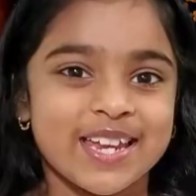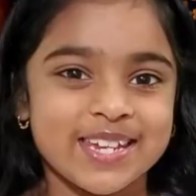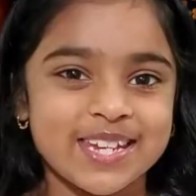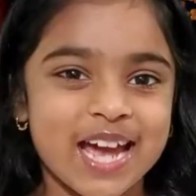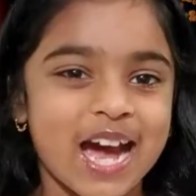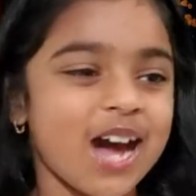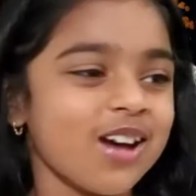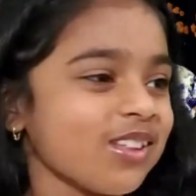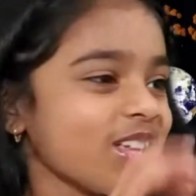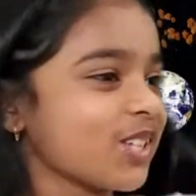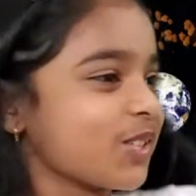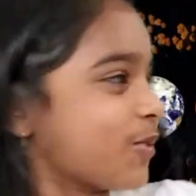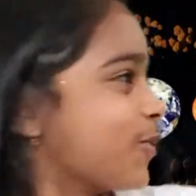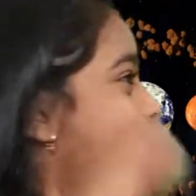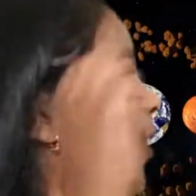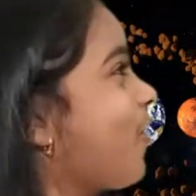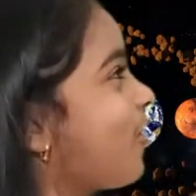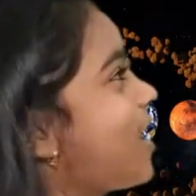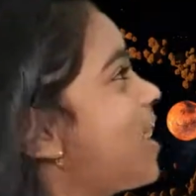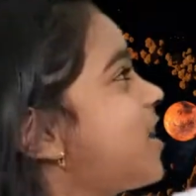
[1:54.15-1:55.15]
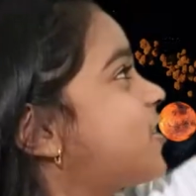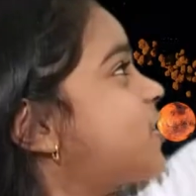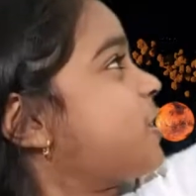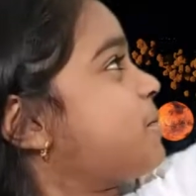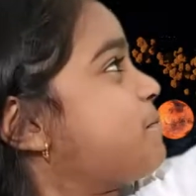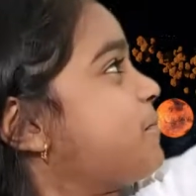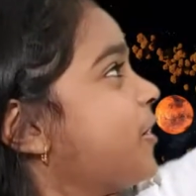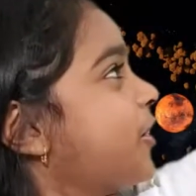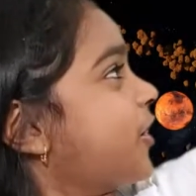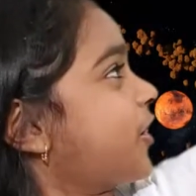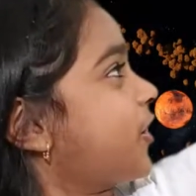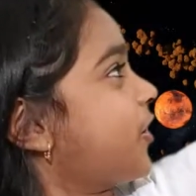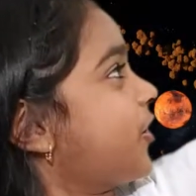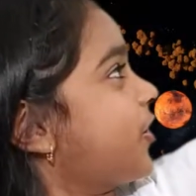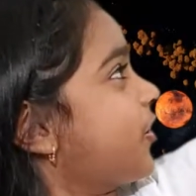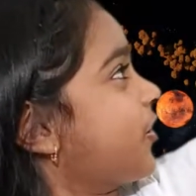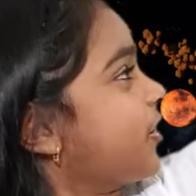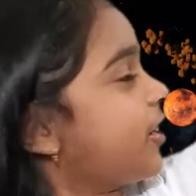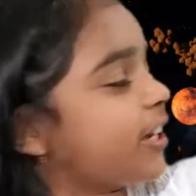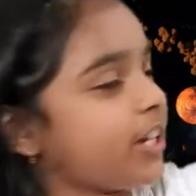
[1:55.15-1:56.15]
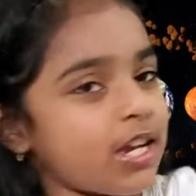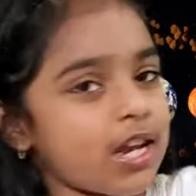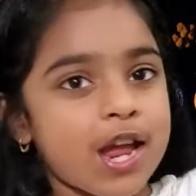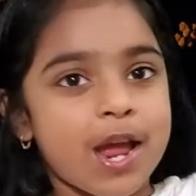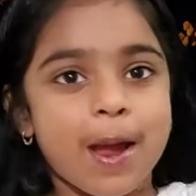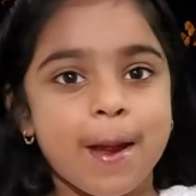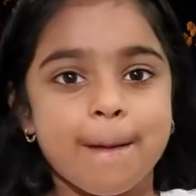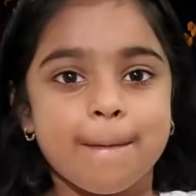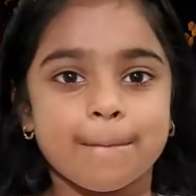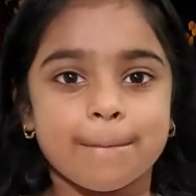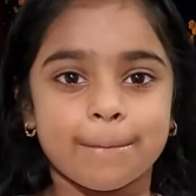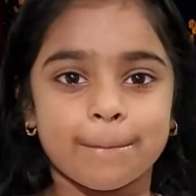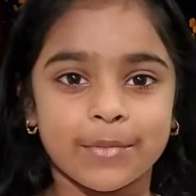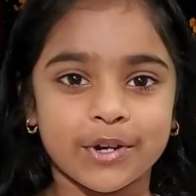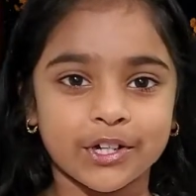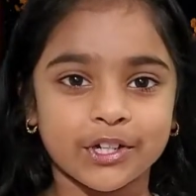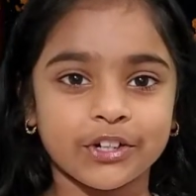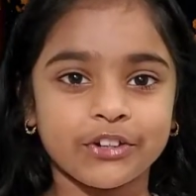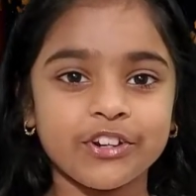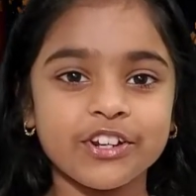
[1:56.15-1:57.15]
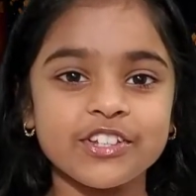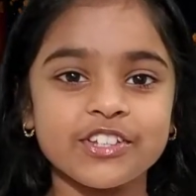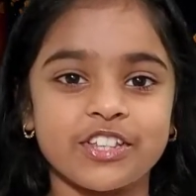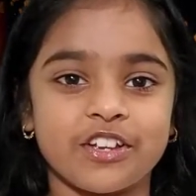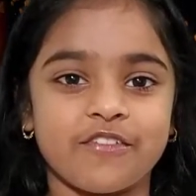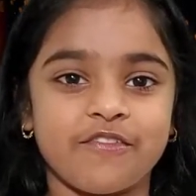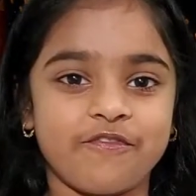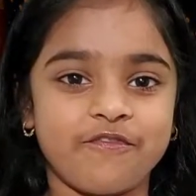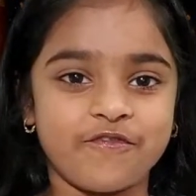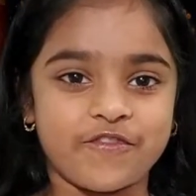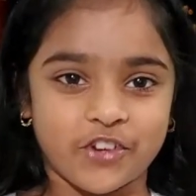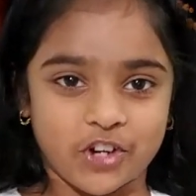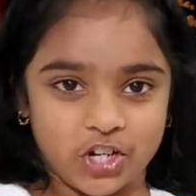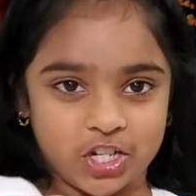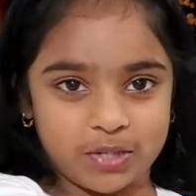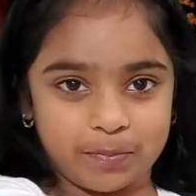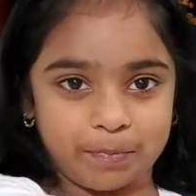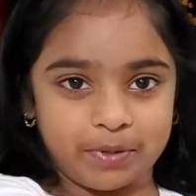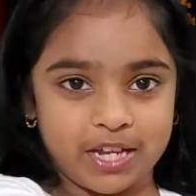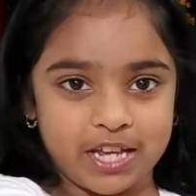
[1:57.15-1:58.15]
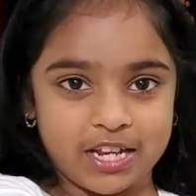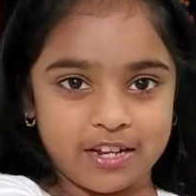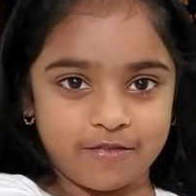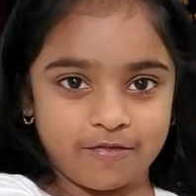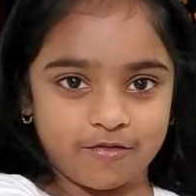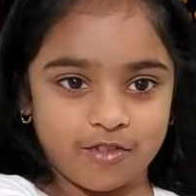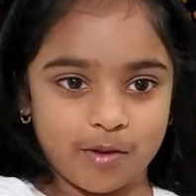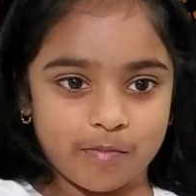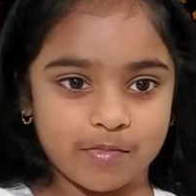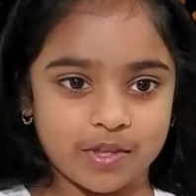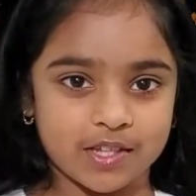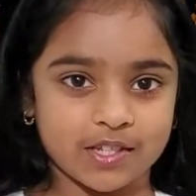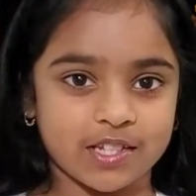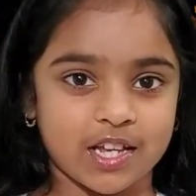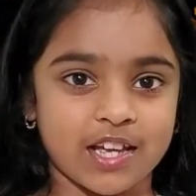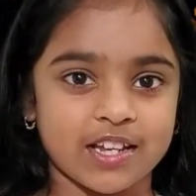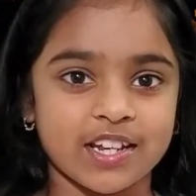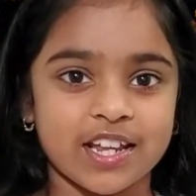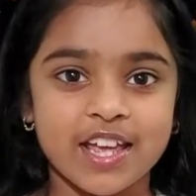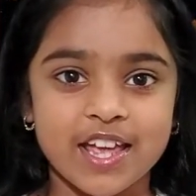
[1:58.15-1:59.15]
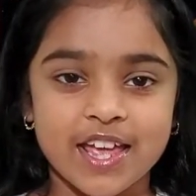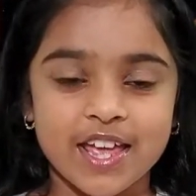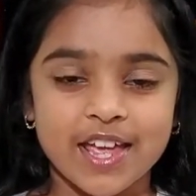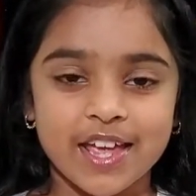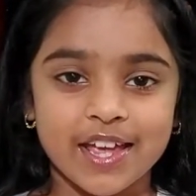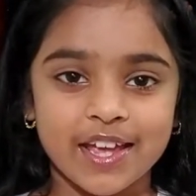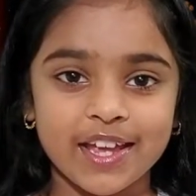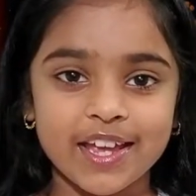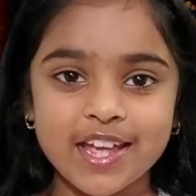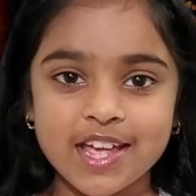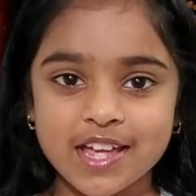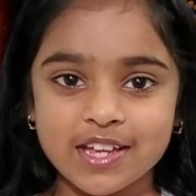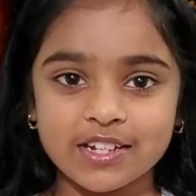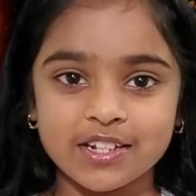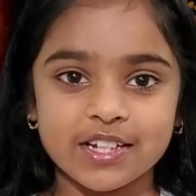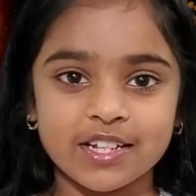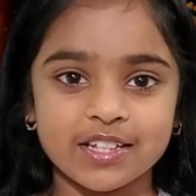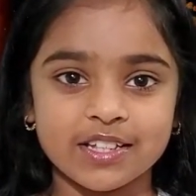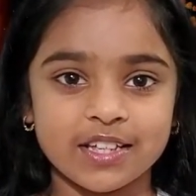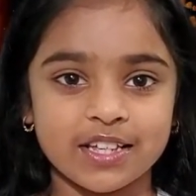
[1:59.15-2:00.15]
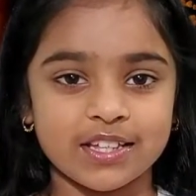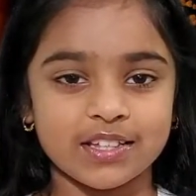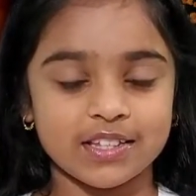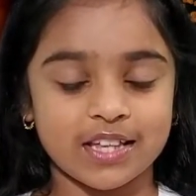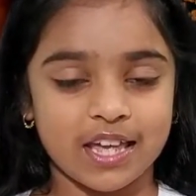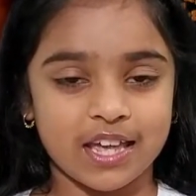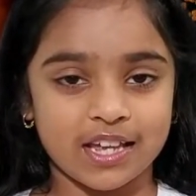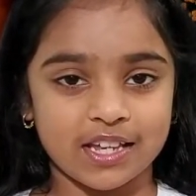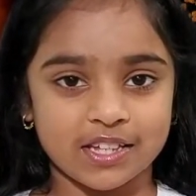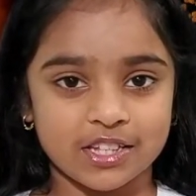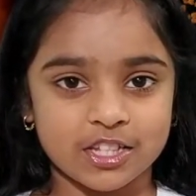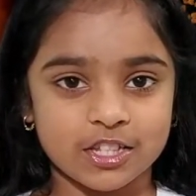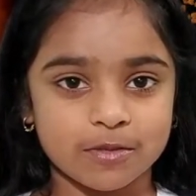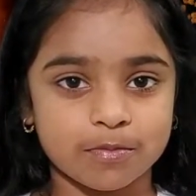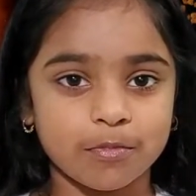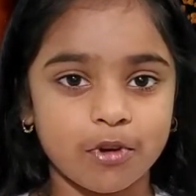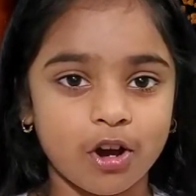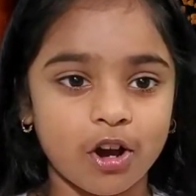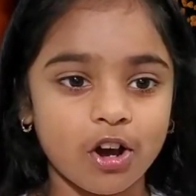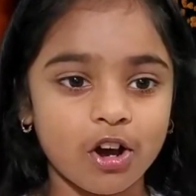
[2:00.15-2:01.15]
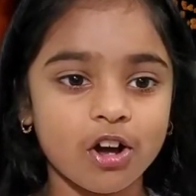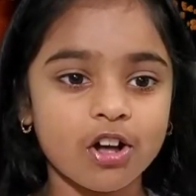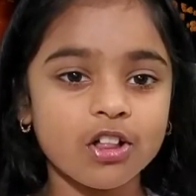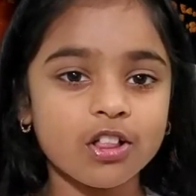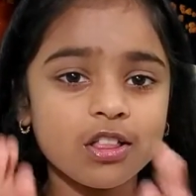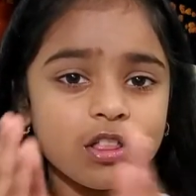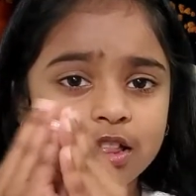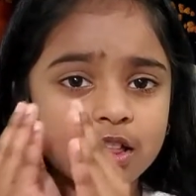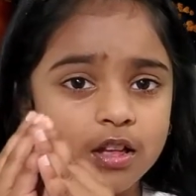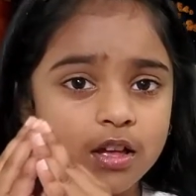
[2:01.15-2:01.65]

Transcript: Now let's roll on to Mercury. Mercury is the first planet from the sun, and it is a small,